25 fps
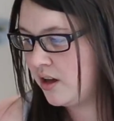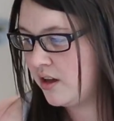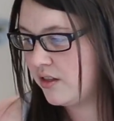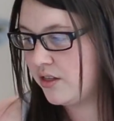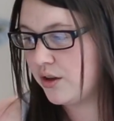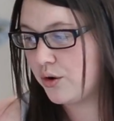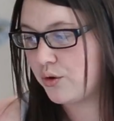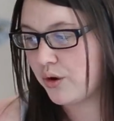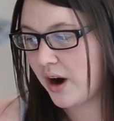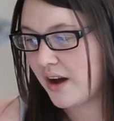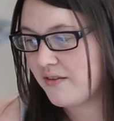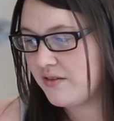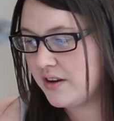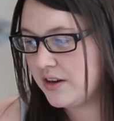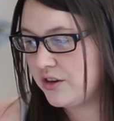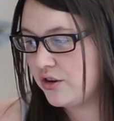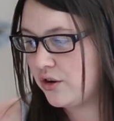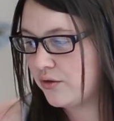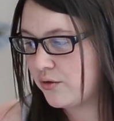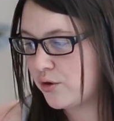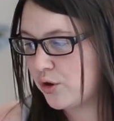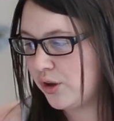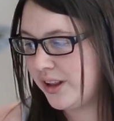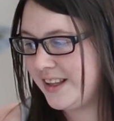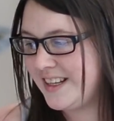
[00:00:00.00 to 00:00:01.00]
The graphic
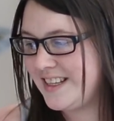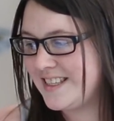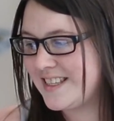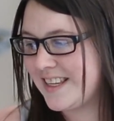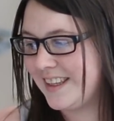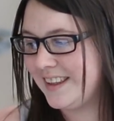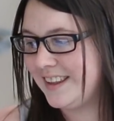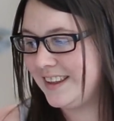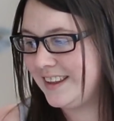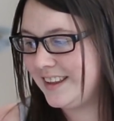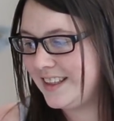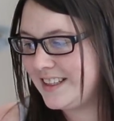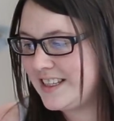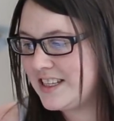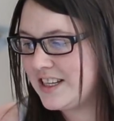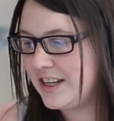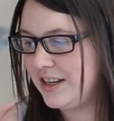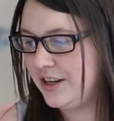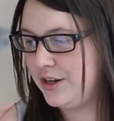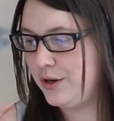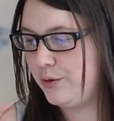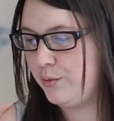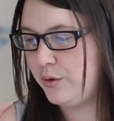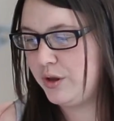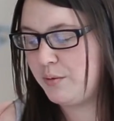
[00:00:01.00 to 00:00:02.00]
novel is
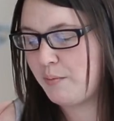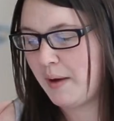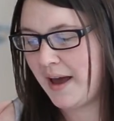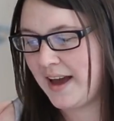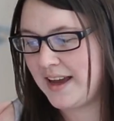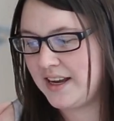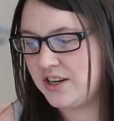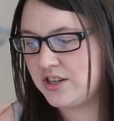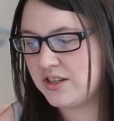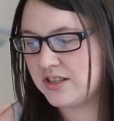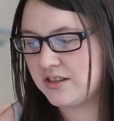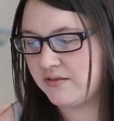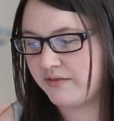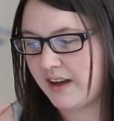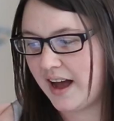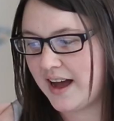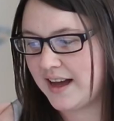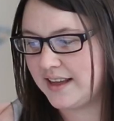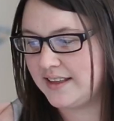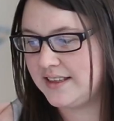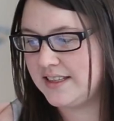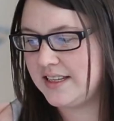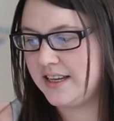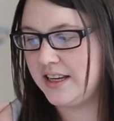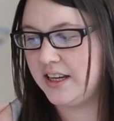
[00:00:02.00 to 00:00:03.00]
littered with pages of
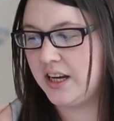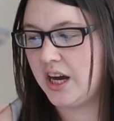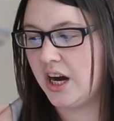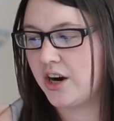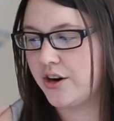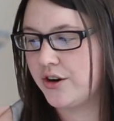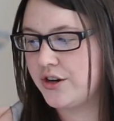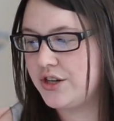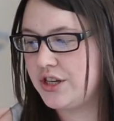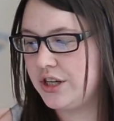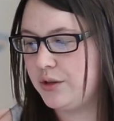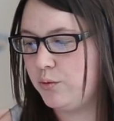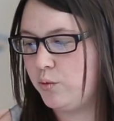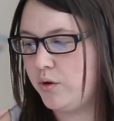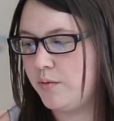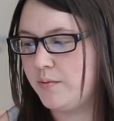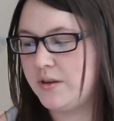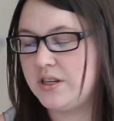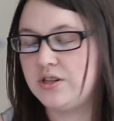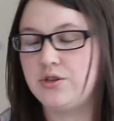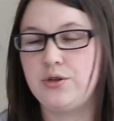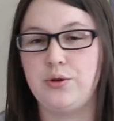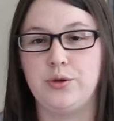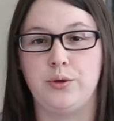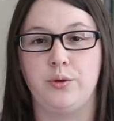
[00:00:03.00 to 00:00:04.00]
ads encouraging
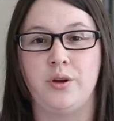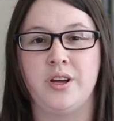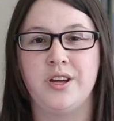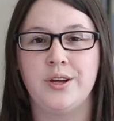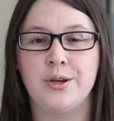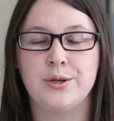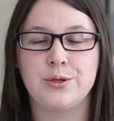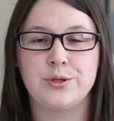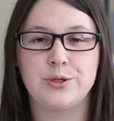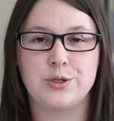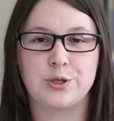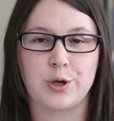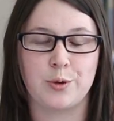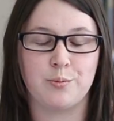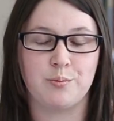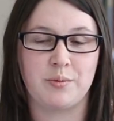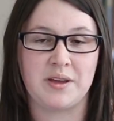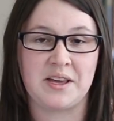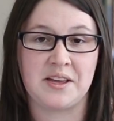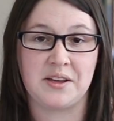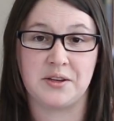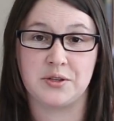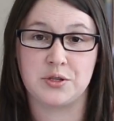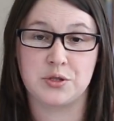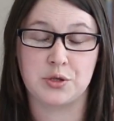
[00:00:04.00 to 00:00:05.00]
women to stop
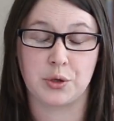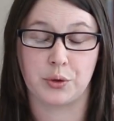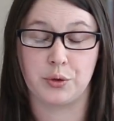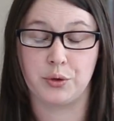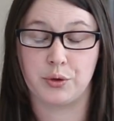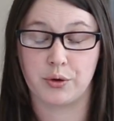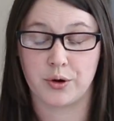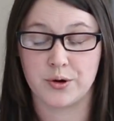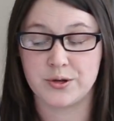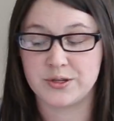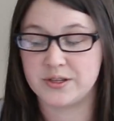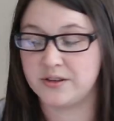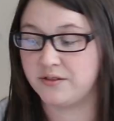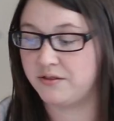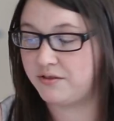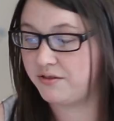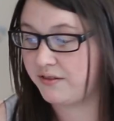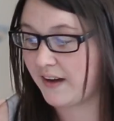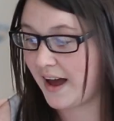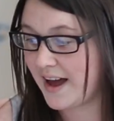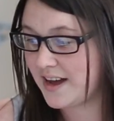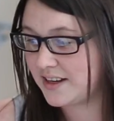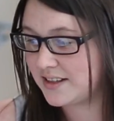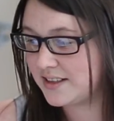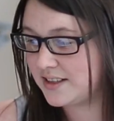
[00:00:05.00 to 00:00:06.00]
being so gross and
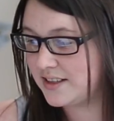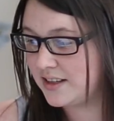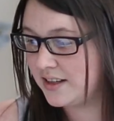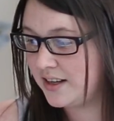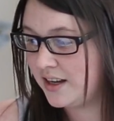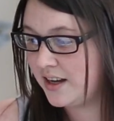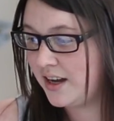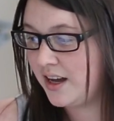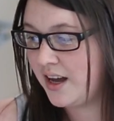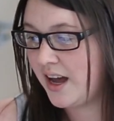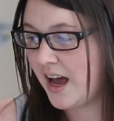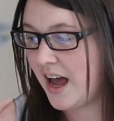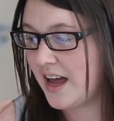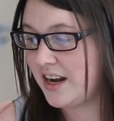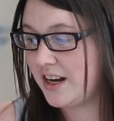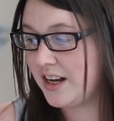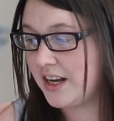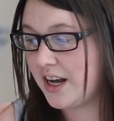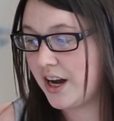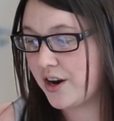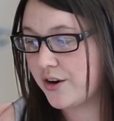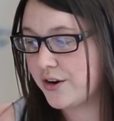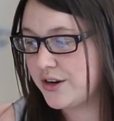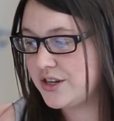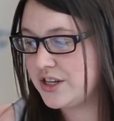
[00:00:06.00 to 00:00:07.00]
fat, and
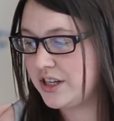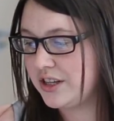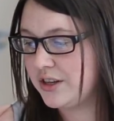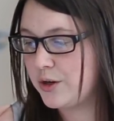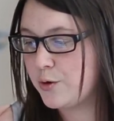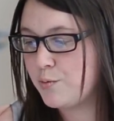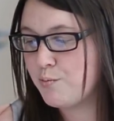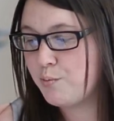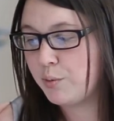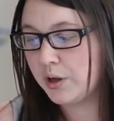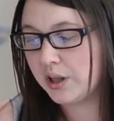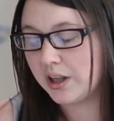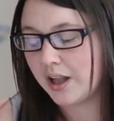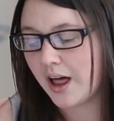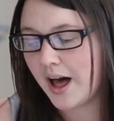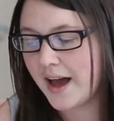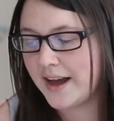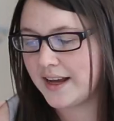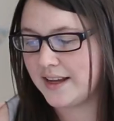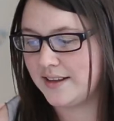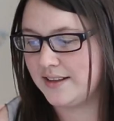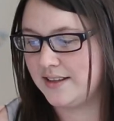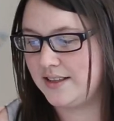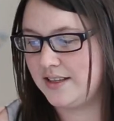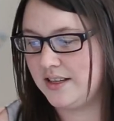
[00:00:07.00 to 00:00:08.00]
encouraging
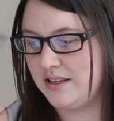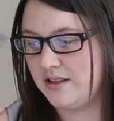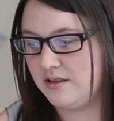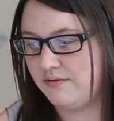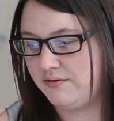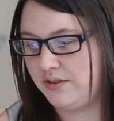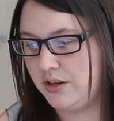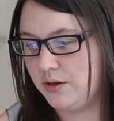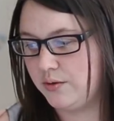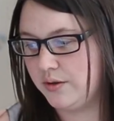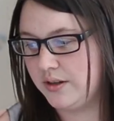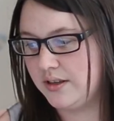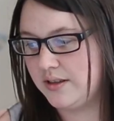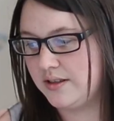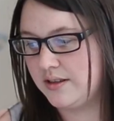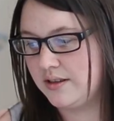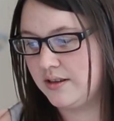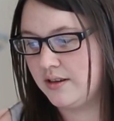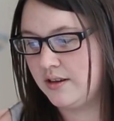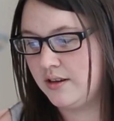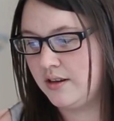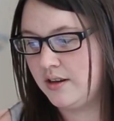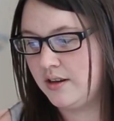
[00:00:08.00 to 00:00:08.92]
compliance in the viewers.